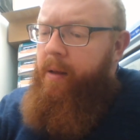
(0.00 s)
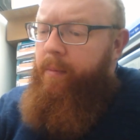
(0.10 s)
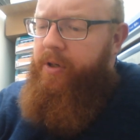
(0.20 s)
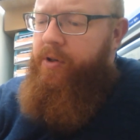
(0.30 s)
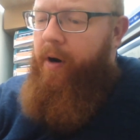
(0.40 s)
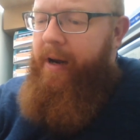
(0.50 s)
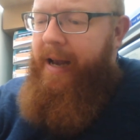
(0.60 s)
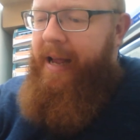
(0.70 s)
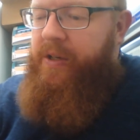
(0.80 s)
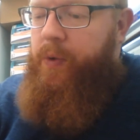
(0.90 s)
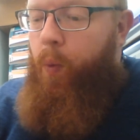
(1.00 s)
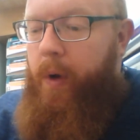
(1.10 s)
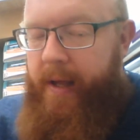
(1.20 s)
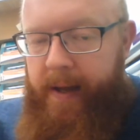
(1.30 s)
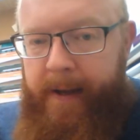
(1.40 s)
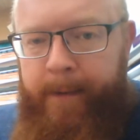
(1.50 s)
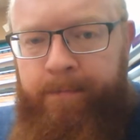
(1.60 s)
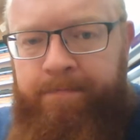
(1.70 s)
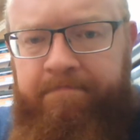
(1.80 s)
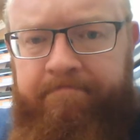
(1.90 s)
But starting next week,
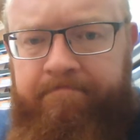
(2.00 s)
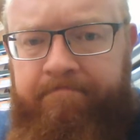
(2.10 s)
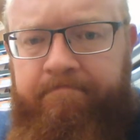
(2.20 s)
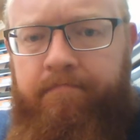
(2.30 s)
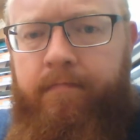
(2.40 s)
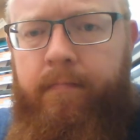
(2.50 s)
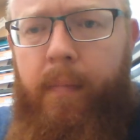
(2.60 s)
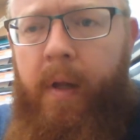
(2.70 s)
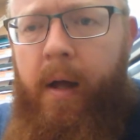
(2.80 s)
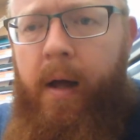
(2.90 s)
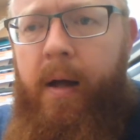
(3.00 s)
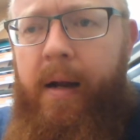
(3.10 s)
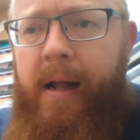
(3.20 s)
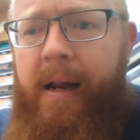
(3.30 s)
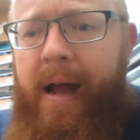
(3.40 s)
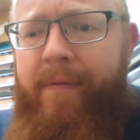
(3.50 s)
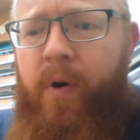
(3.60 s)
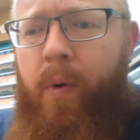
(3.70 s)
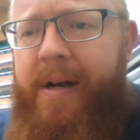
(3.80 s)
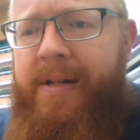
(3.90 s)
and I haven't
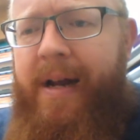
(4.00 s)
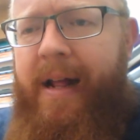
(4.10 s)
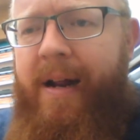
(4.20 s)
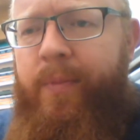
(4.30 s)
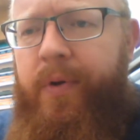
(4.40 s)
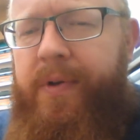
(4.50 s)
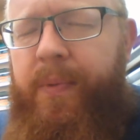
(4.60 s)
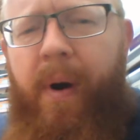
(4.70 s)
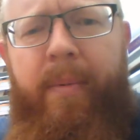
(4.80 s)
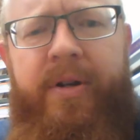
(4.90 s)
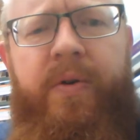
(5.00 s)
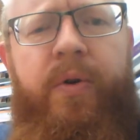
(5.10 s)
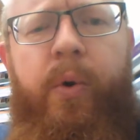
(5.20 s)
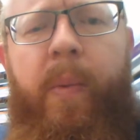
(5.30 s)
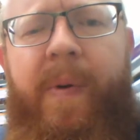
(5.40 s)
quite decided how I'm going to do this, probably just going to do it